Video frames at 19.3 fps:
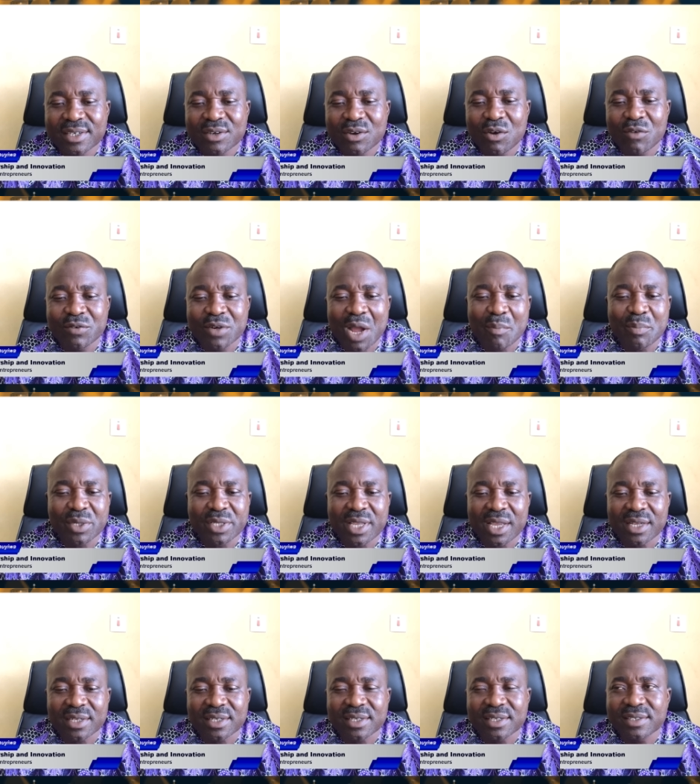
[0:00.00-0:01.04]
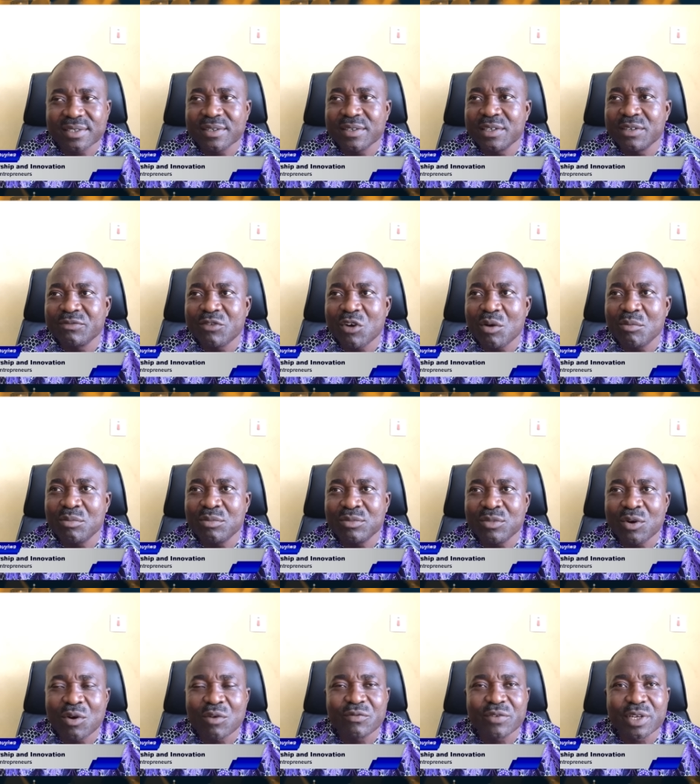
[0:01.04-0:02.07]
of capital in form
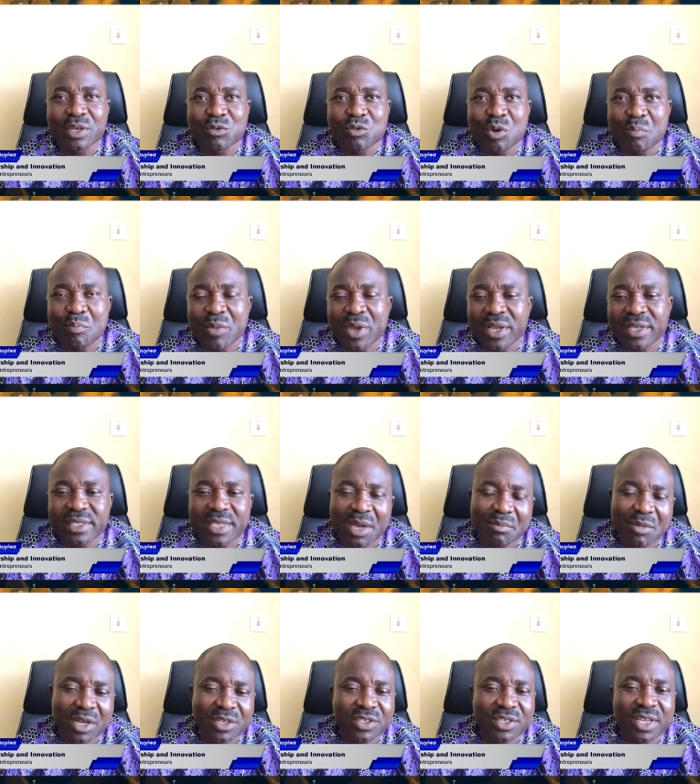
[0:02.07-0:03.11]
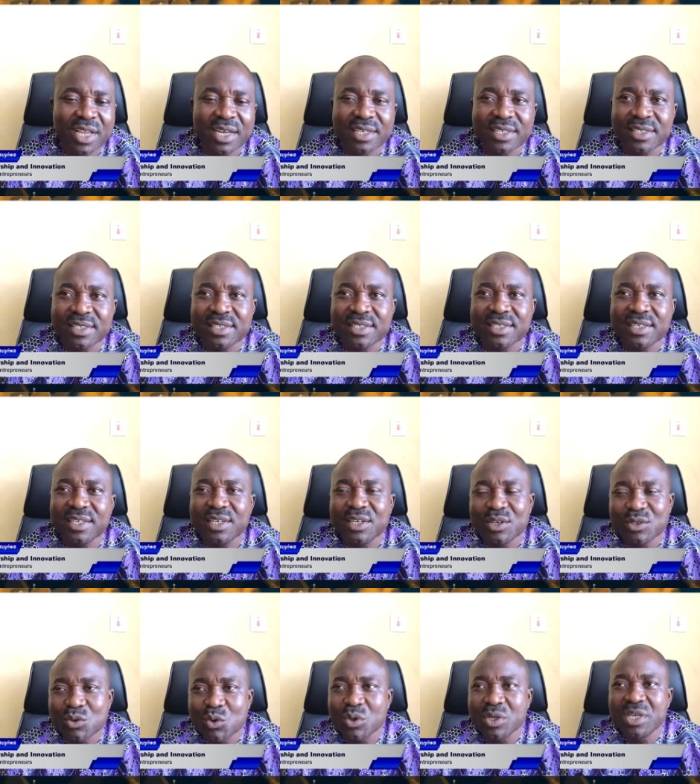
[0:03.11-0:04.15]
of equipment and machineries
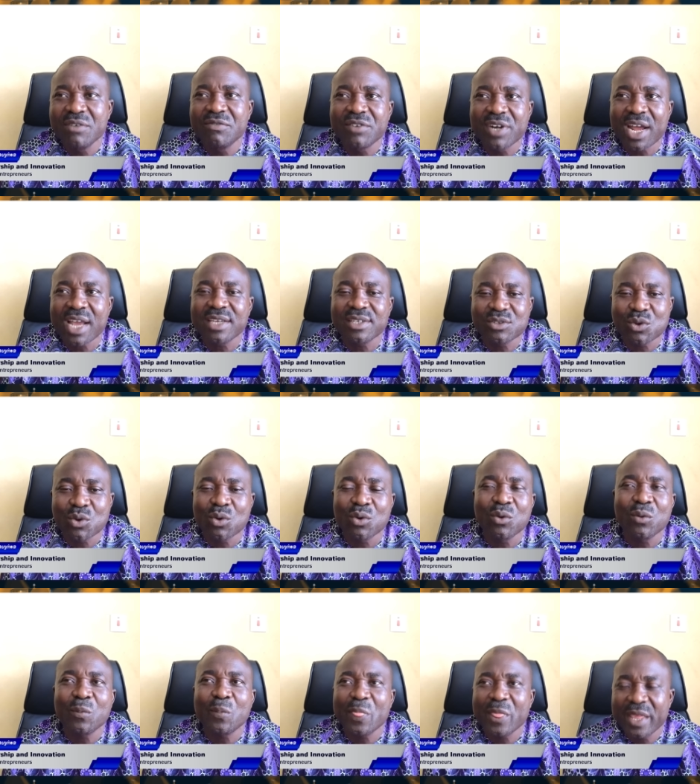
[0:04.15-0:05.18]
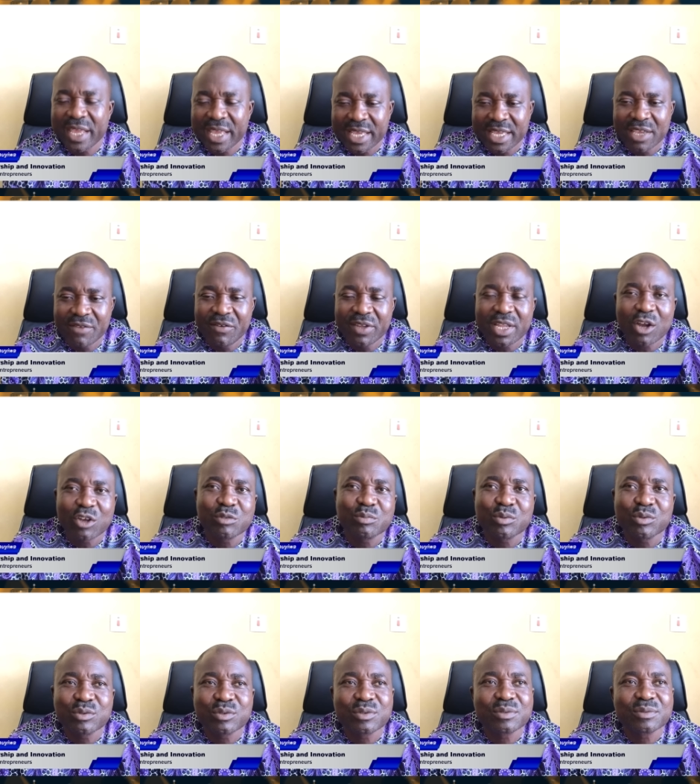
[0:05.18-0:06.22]
to give rise to a given
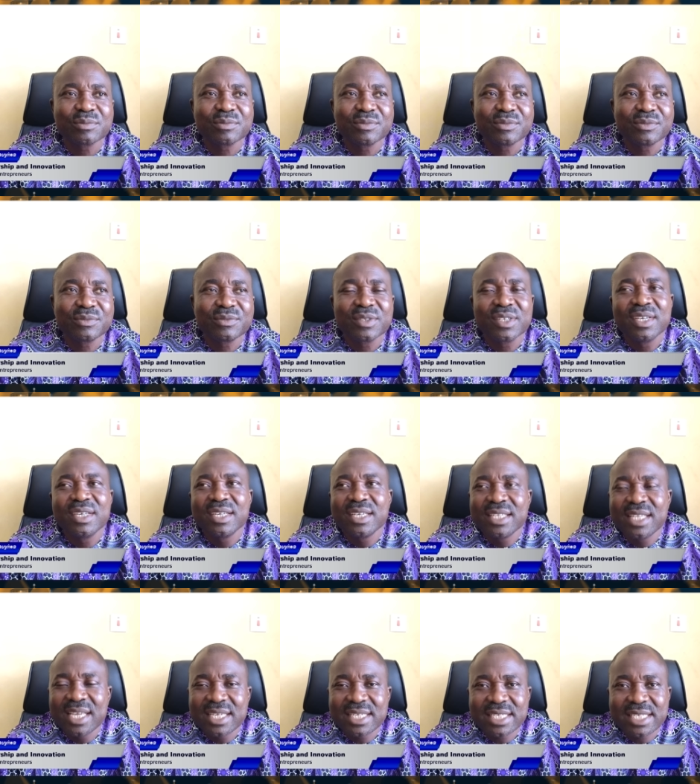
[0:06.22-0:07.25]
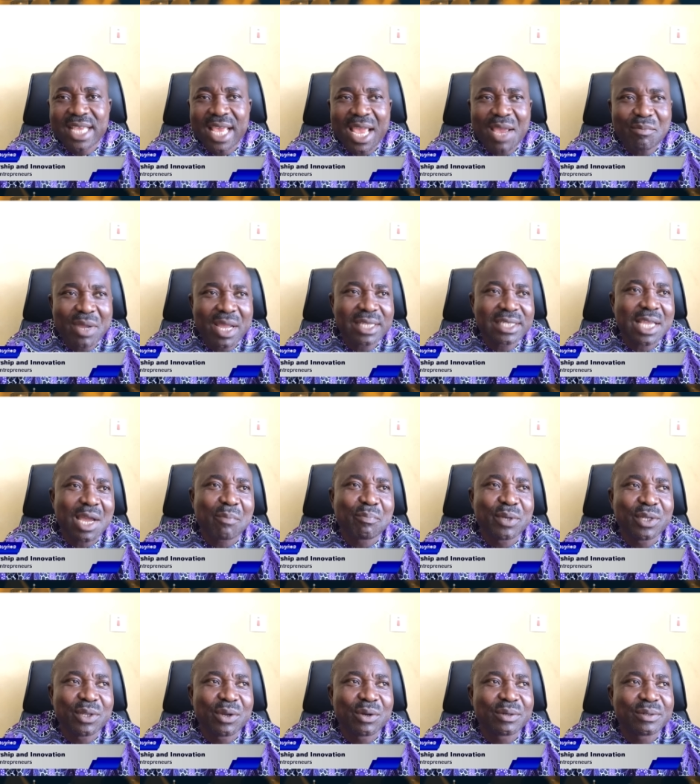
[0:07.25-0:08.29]
output. The same
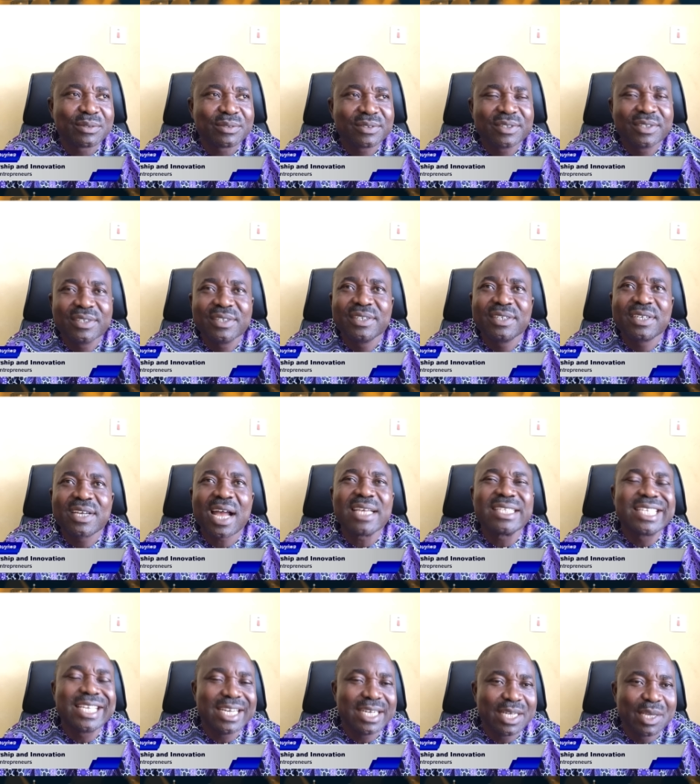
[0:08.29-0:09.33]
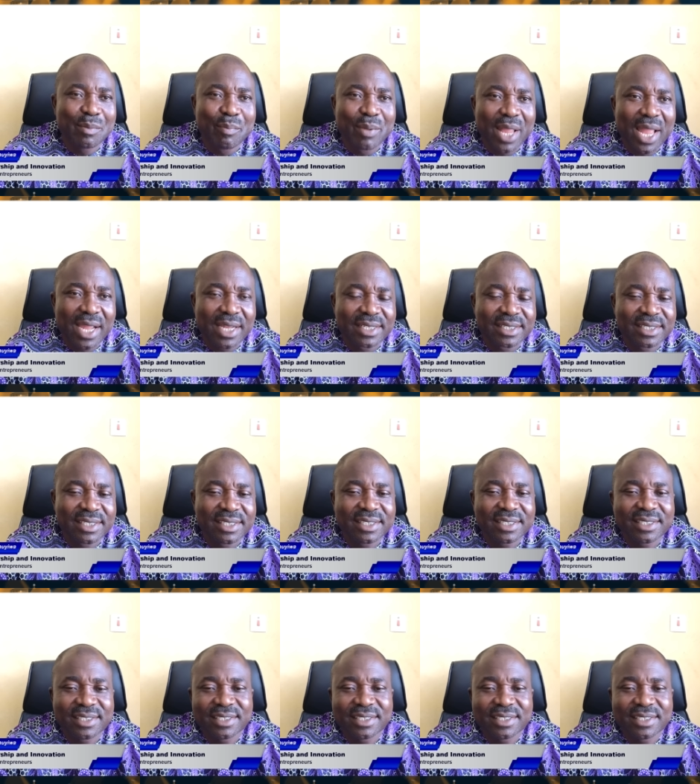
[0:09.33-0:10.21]
entrepreneur can still reblend